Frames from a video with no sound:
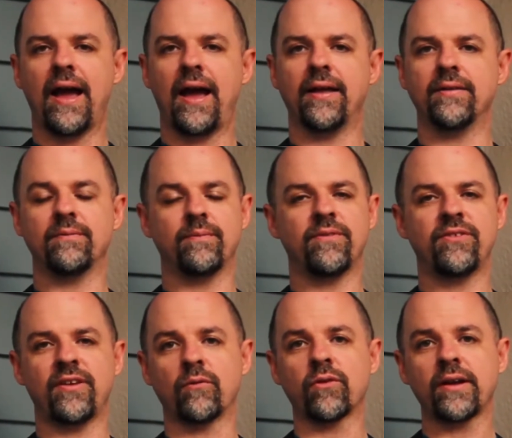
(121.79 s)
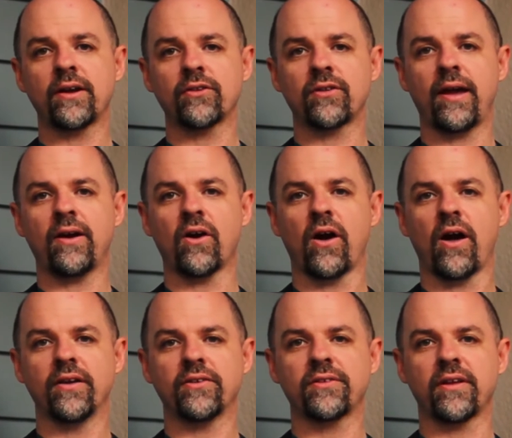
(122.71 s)
And several years later,
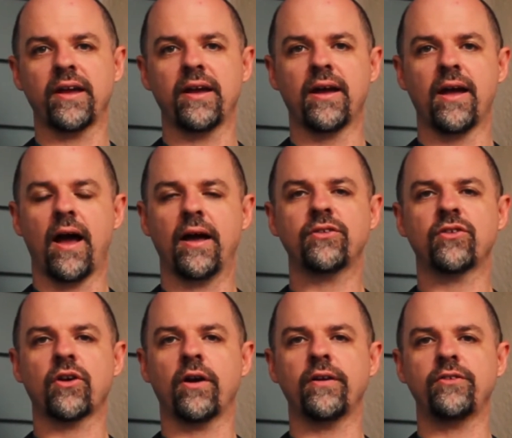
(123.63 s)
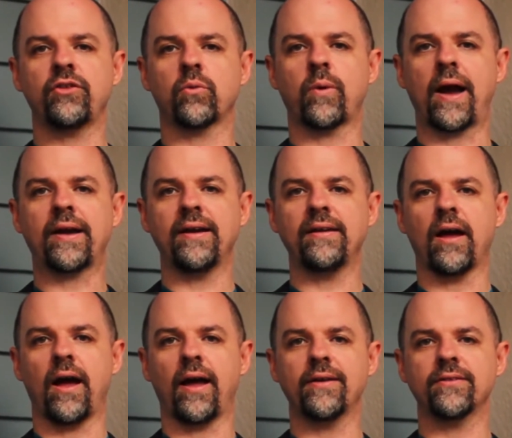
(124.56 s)
honestly, I started to
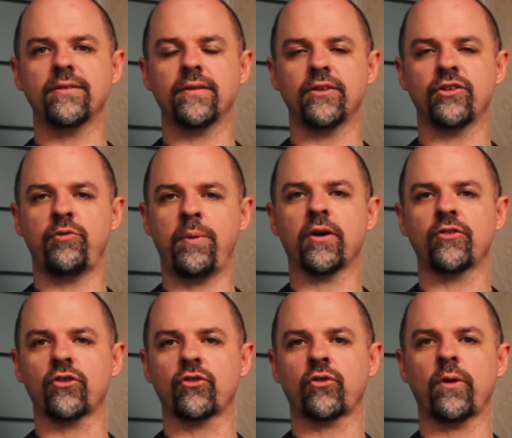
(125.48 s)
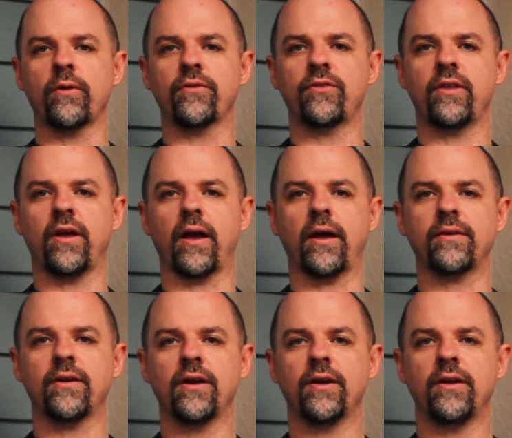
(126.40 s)
recognize the spiritual truths
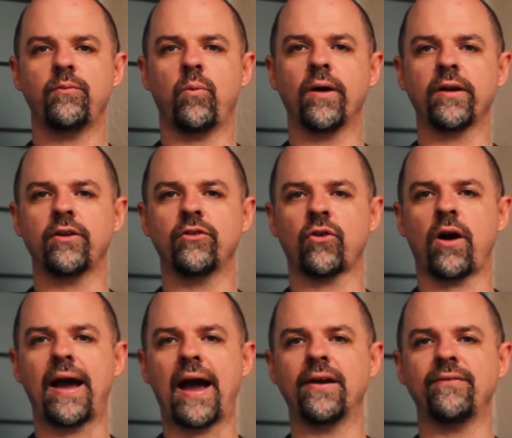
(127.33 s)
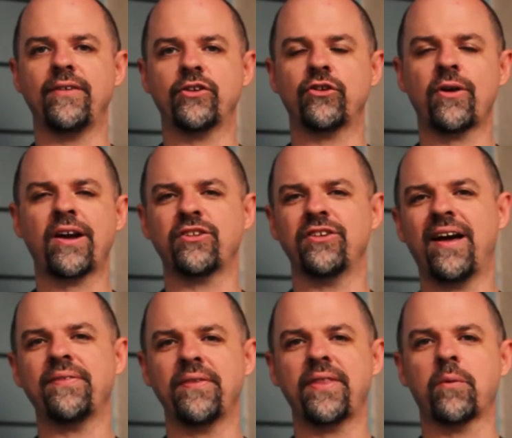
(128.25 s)
that one could draw out of each attraction.
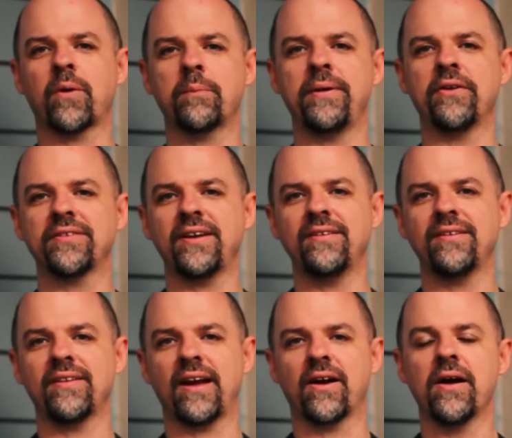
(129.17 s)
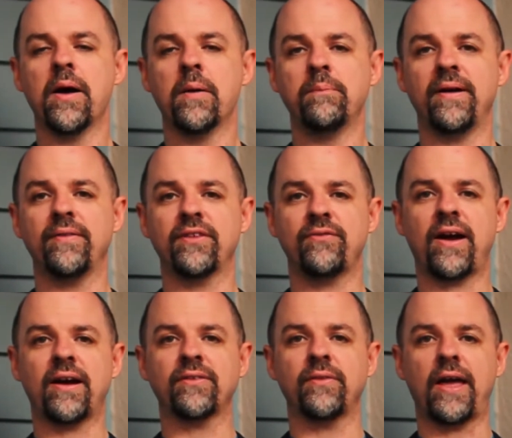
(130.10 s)
Not that they were built into there, but the
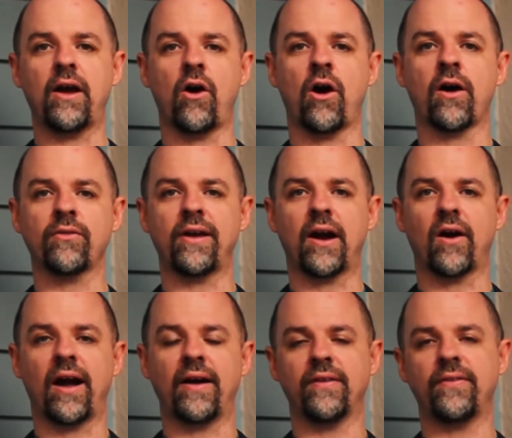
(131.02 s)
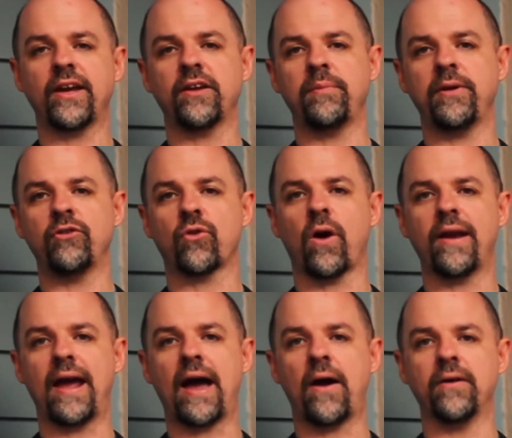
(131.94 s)
fact that they are there and that they could be
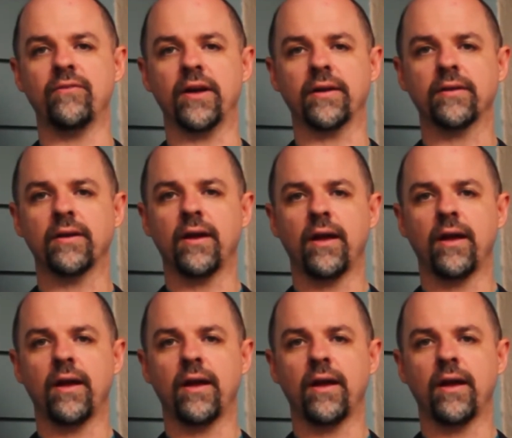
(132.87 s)
drawn out of it.